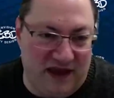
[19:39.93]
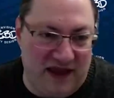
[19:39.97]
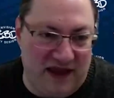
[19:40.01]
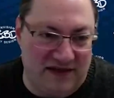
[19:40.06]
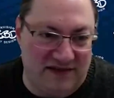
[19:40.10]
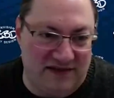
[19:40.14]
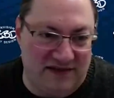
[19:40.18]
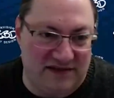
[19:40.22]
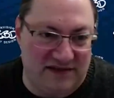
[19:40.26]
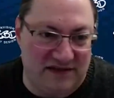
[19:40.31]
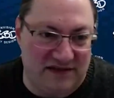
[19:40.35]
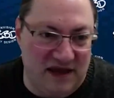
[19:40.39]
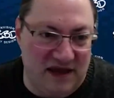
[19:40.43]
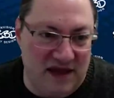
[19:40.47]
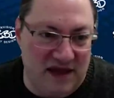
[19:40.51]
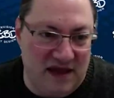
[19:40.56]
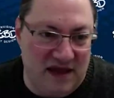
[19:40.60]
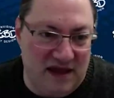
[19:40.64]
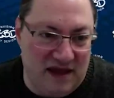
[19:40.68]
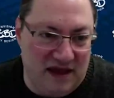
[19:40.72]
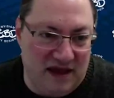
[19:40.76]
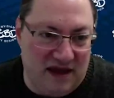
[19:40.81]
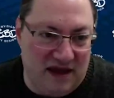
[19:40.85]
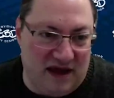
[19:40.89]
as
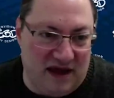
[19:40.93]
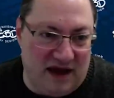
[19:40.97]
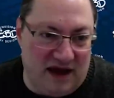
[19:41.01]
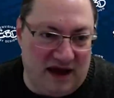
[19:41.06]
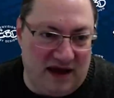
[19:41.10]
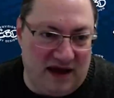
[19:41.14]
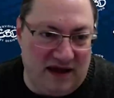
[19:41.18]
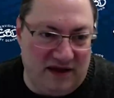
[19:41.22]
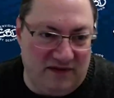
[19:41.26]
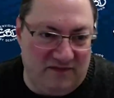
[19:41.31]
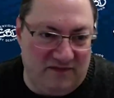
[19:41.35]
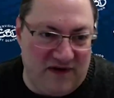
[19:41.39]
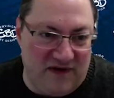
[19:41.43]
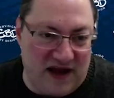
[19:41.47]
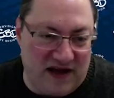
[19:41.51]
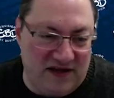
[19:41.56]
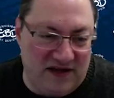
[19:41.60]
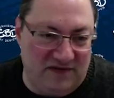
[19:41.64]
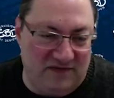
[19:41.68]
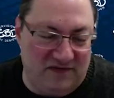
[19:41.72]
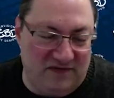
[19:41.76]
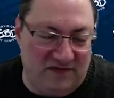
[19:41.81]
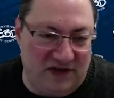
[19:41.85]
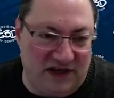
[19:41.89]

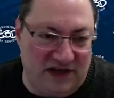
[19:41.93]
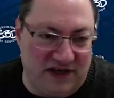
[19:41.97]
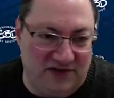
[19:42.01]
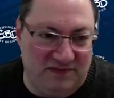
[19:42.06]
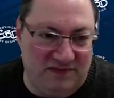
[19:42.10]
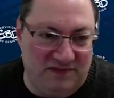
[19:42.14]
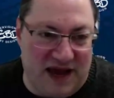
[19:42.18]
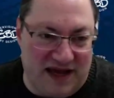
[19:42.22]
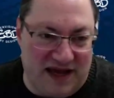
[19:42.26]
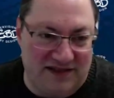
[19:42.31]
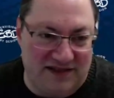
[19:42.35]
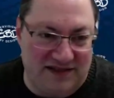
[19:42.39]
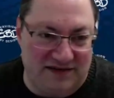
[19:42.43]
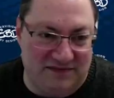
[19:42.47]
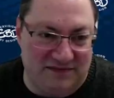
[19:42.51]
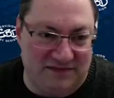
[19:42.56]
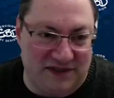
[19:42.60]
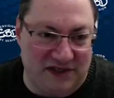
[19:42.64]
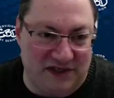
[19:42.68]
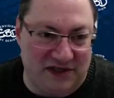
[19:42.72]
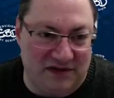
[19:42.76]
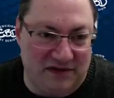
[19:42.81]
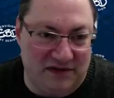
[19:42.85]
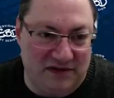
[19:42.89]
effectively as
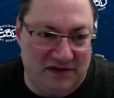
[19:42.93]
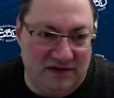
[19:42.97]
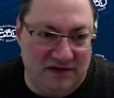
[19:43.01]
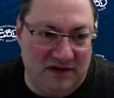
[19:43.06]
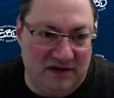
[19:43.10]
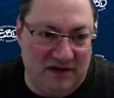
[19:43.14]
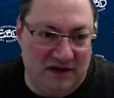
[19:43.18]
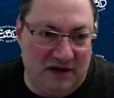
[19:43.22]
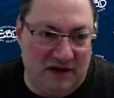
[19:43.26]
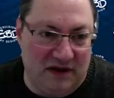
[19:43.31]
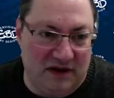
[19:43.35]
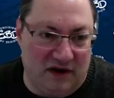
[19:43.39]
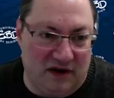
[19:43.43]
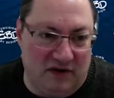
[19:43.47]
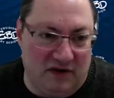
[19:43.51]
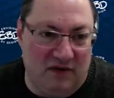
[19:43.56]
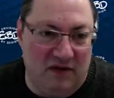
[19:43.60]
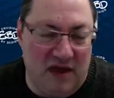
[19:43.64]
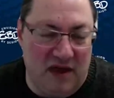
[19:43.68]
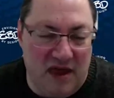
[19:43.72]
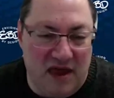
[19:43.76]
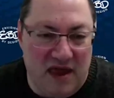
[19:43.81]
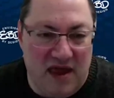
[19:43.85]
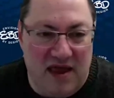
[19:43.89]
possible. You
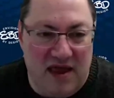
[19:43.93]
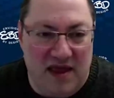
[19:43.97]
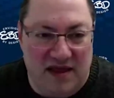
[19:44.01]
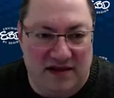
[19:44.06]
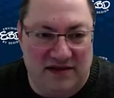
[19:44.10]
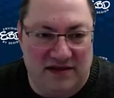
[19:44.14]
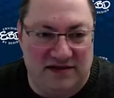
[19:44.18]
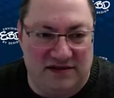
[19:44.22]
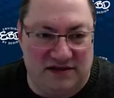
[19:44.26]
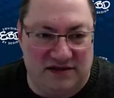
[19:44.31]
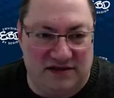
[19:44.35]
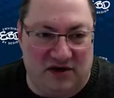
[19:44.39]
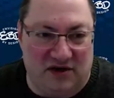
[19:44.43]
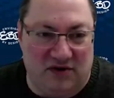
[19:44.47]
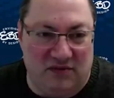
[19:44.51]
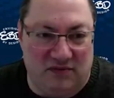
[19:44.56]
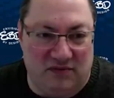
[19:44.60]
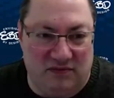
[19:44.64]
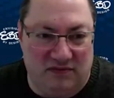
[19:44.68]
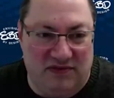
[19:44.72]
know, so